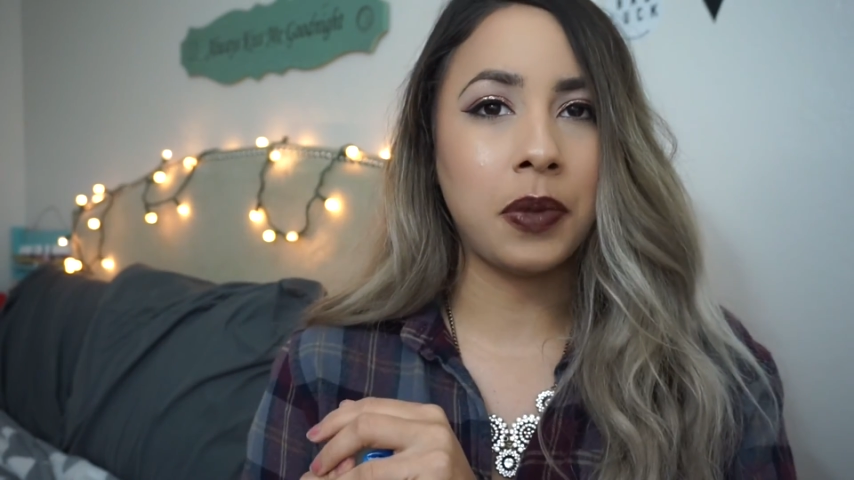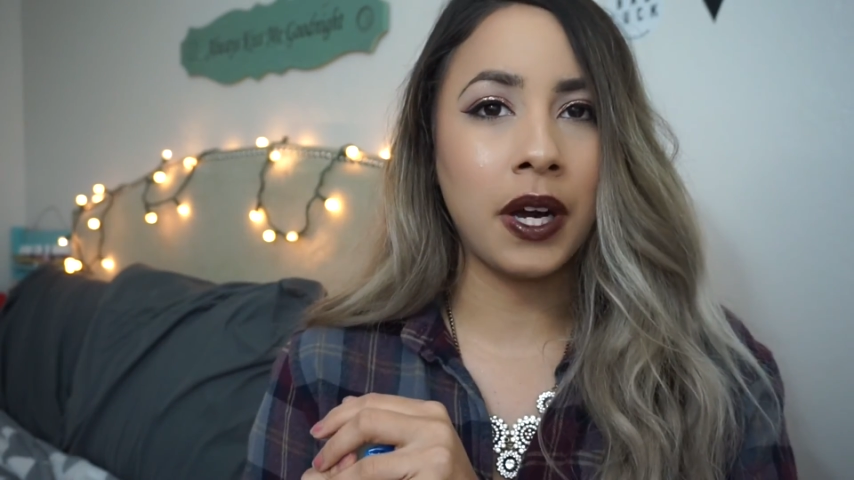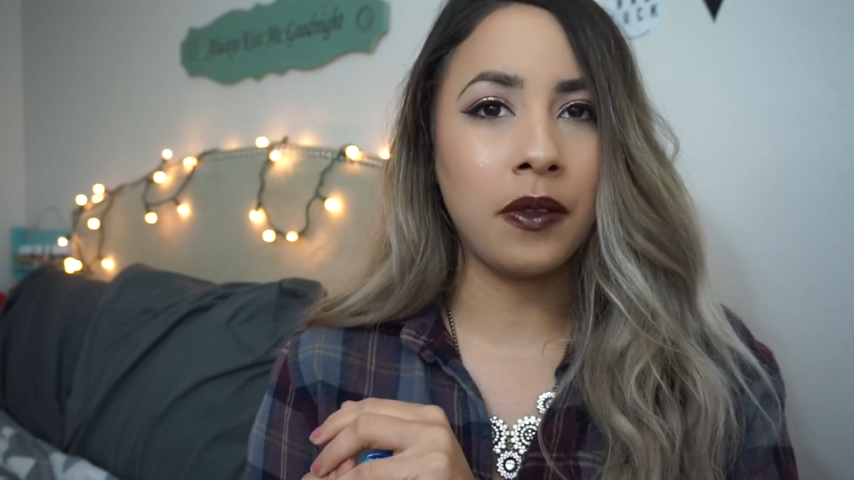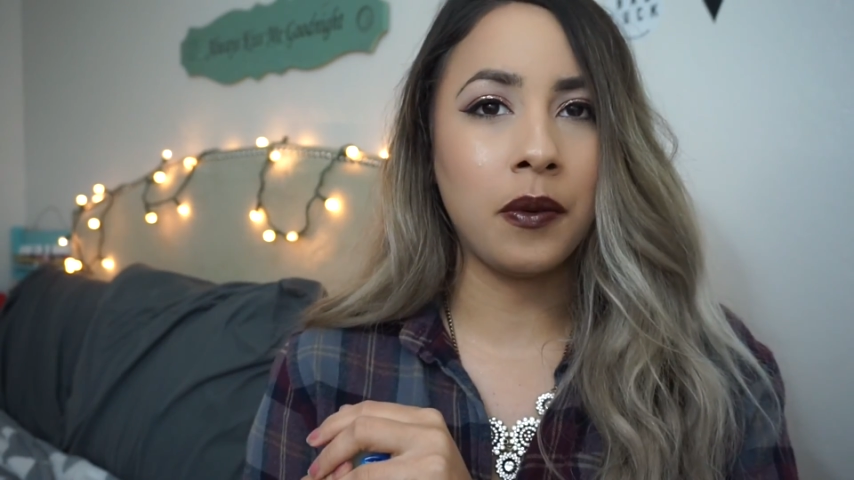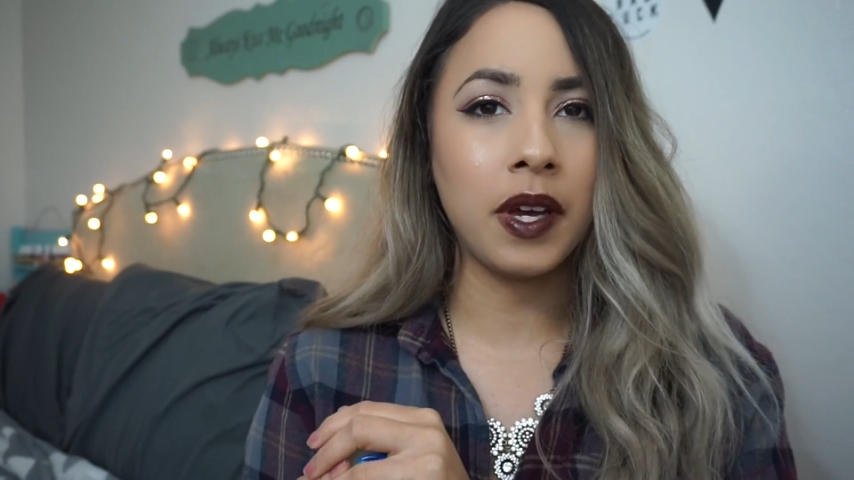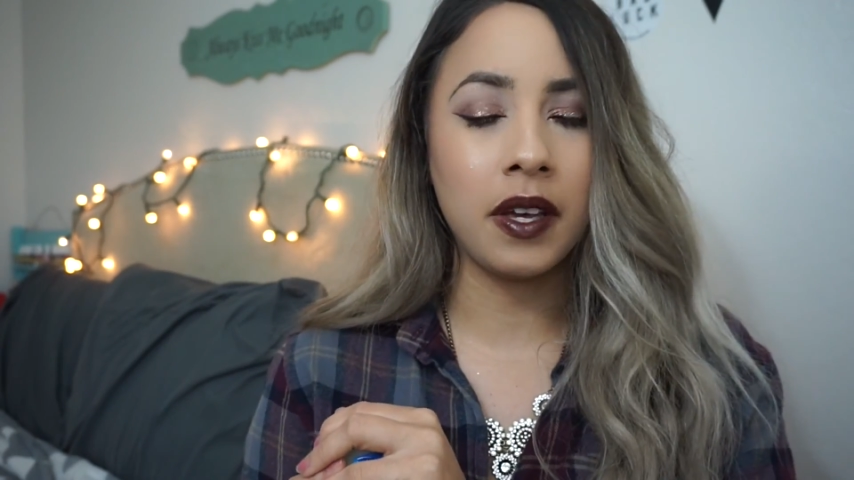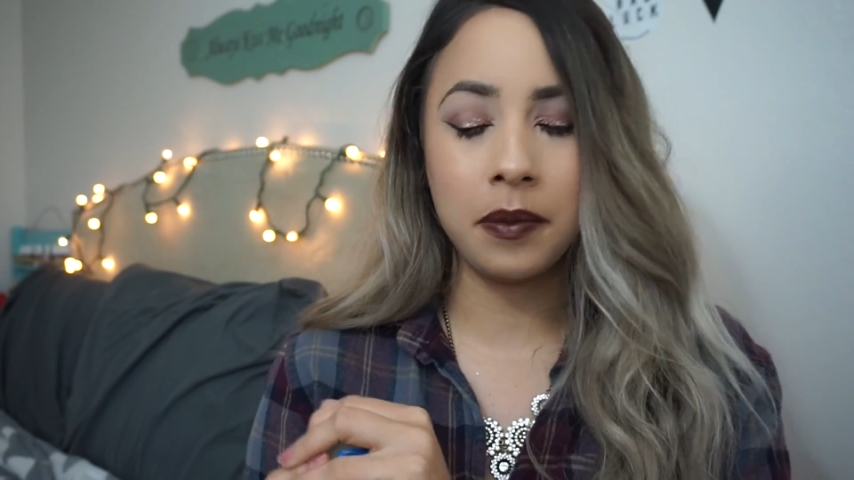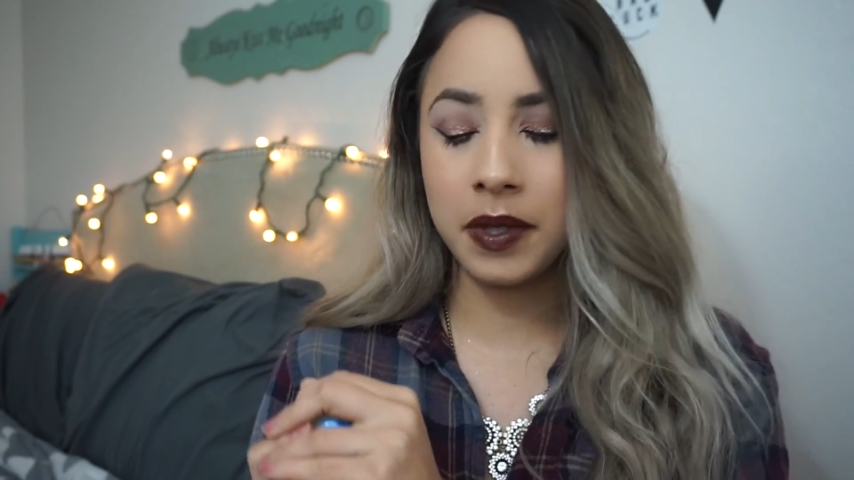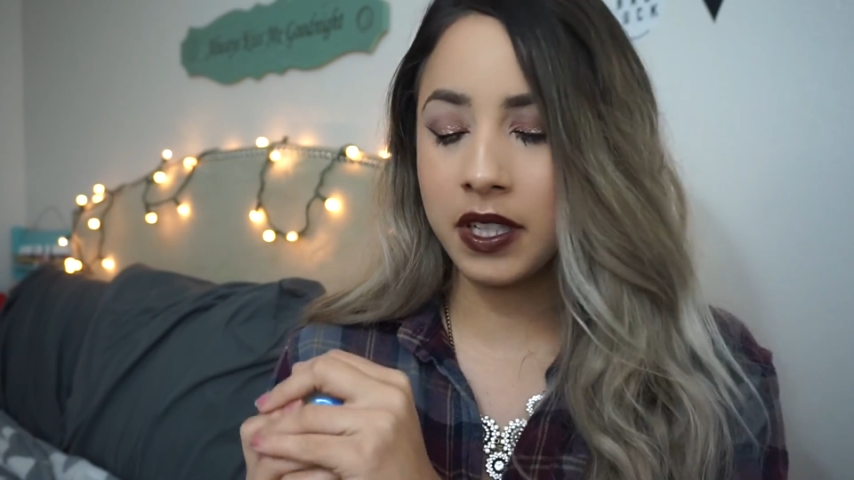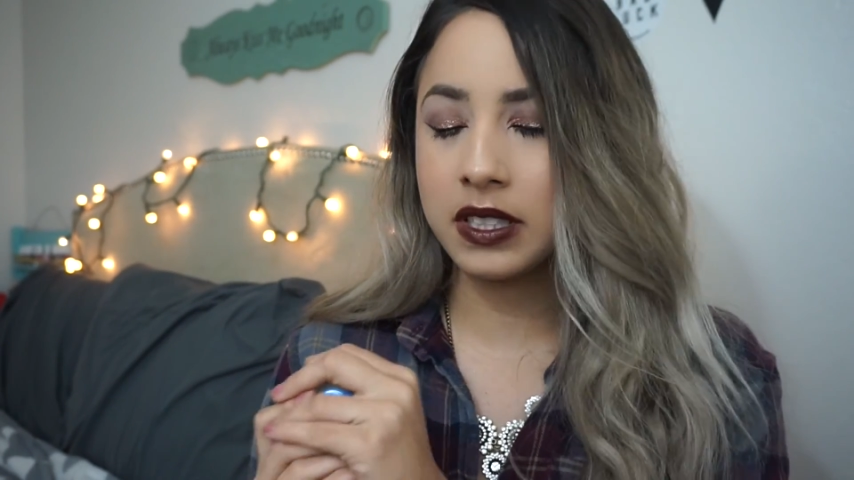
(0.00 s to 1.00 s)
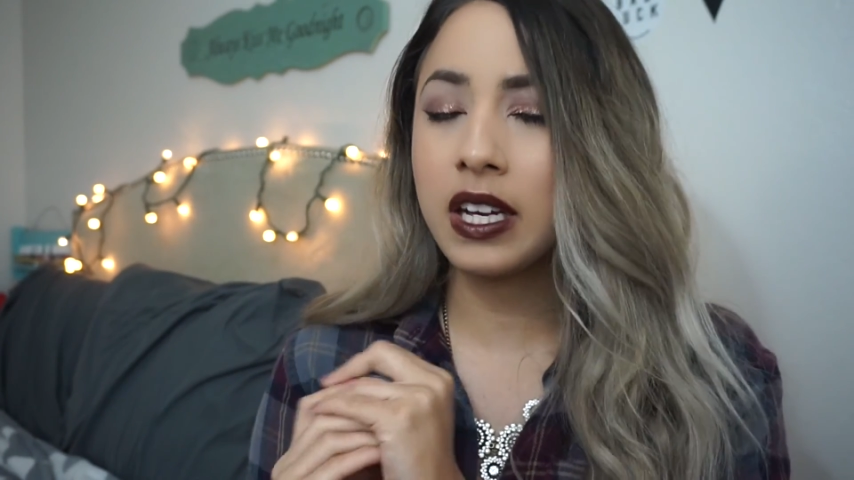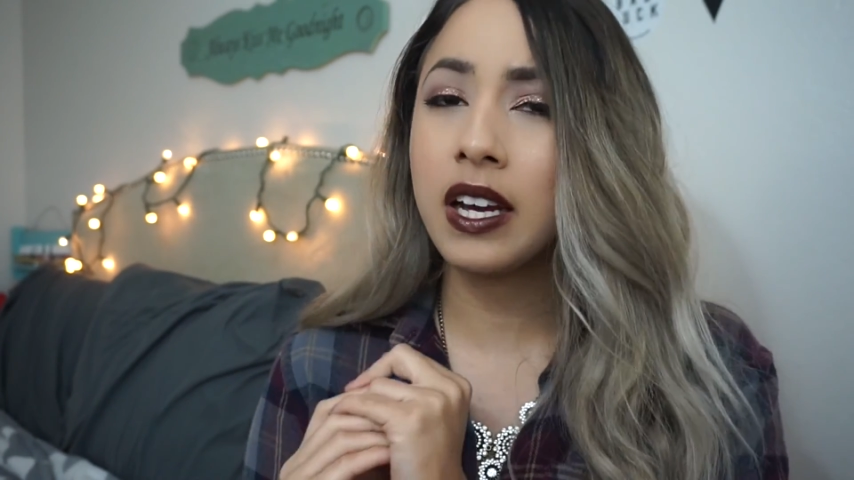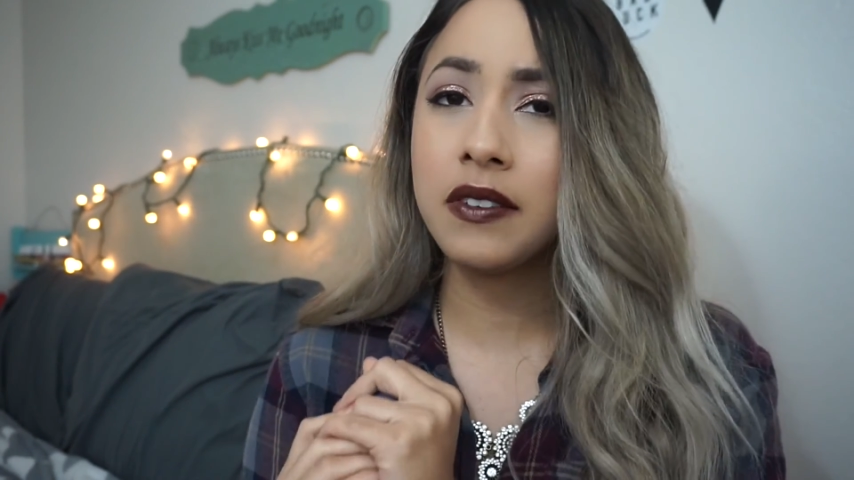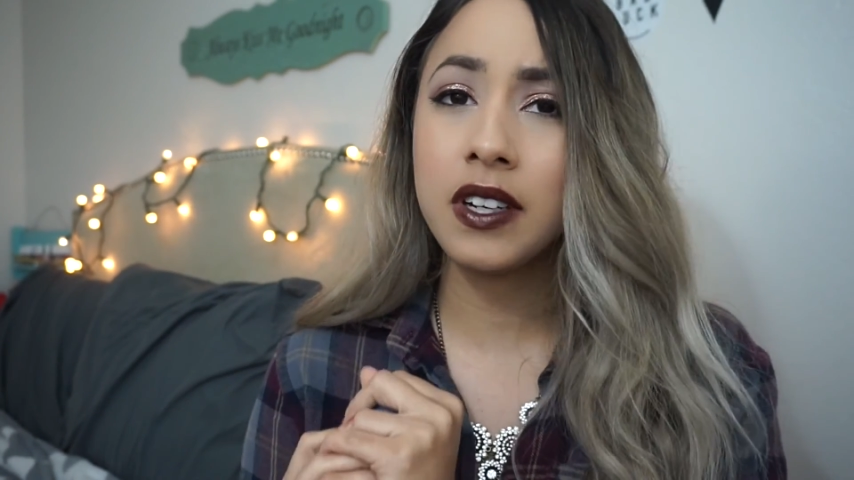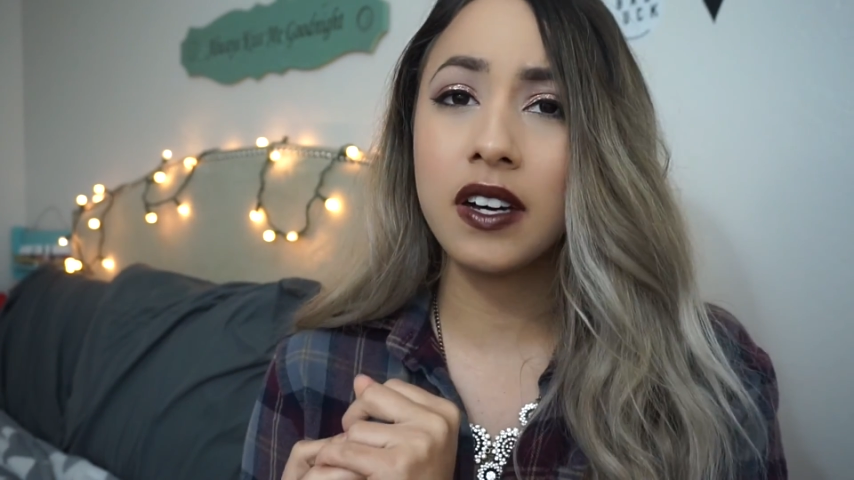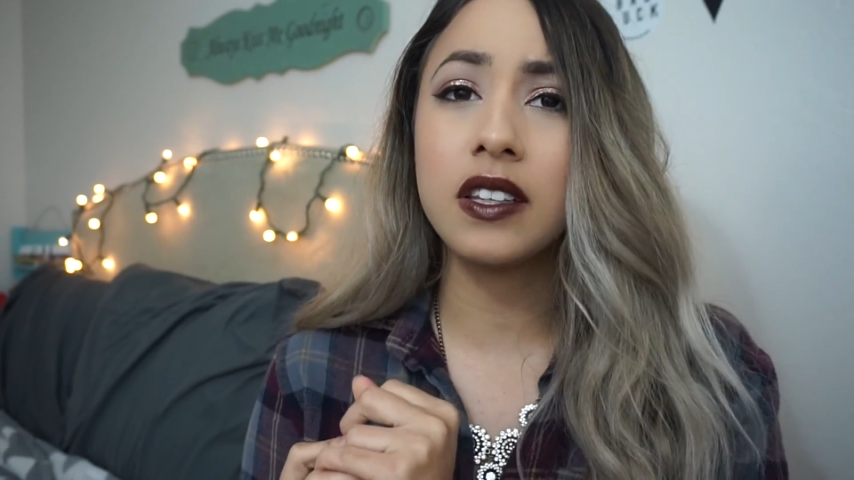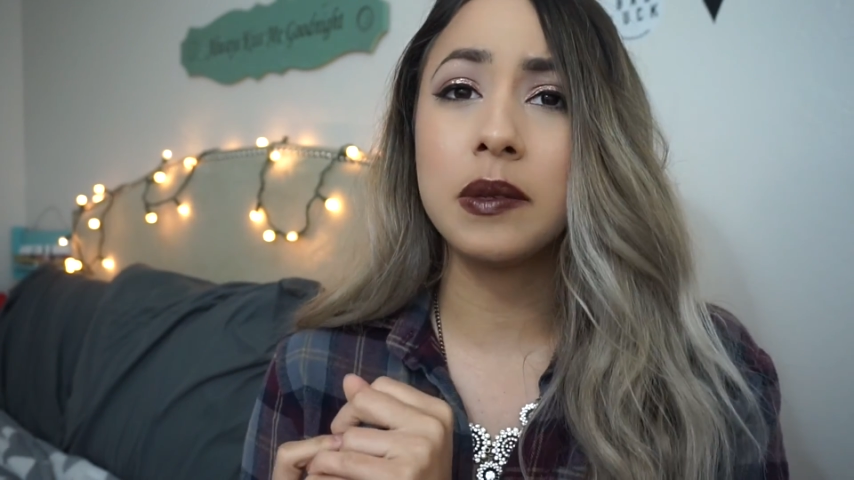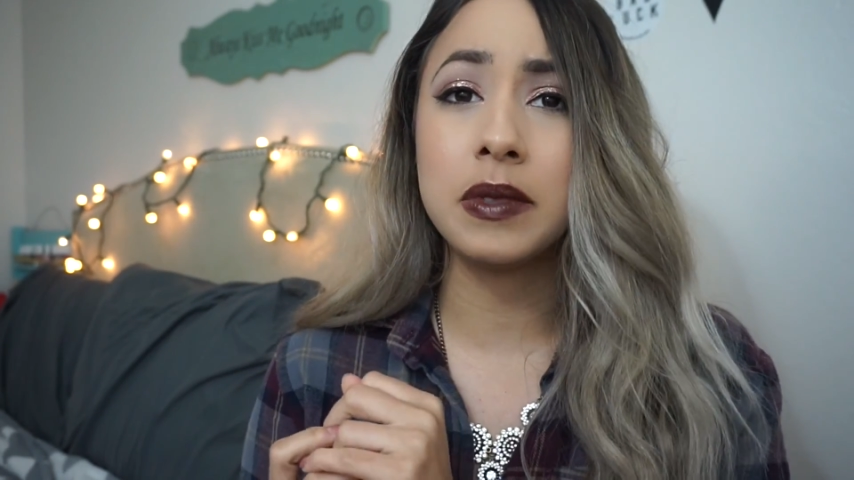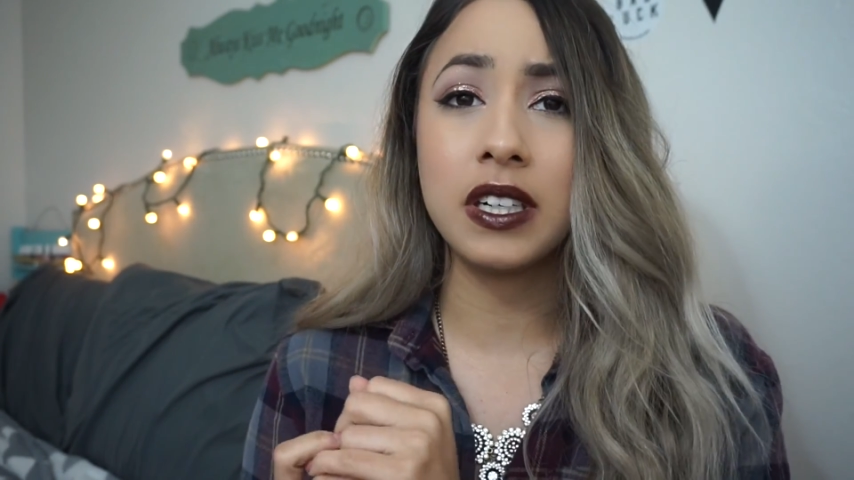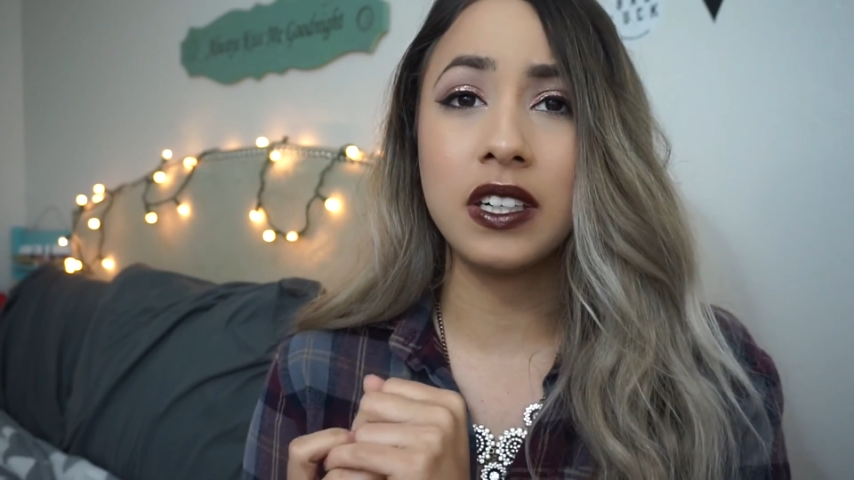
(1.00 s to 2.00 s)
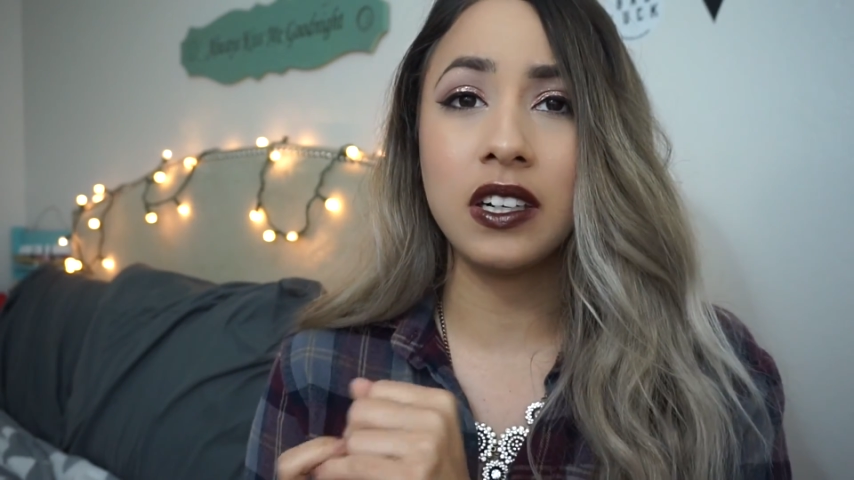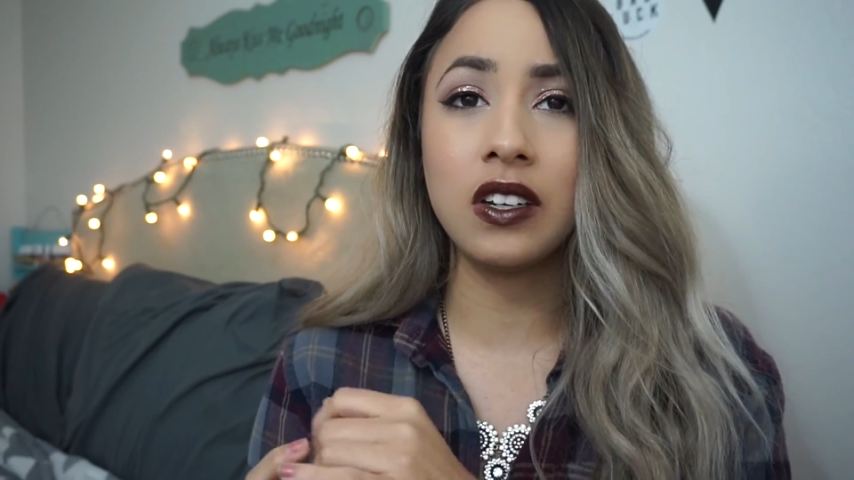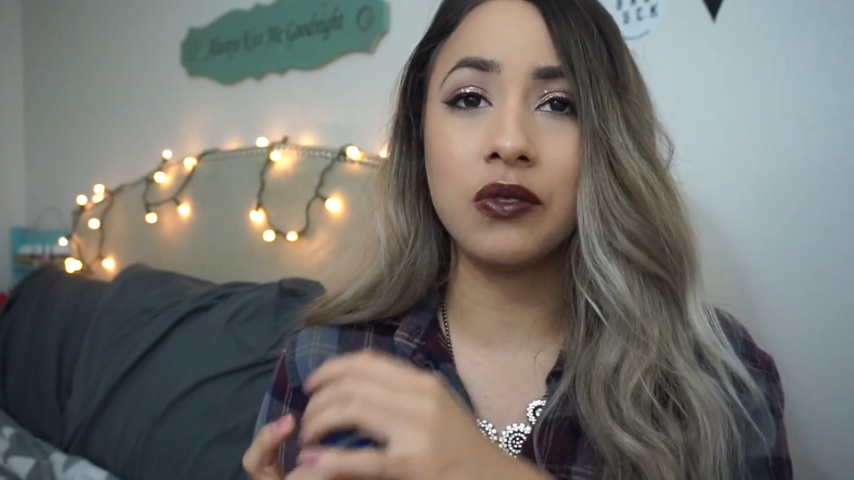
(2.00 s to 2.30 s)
by the way, because I haven't got them done in a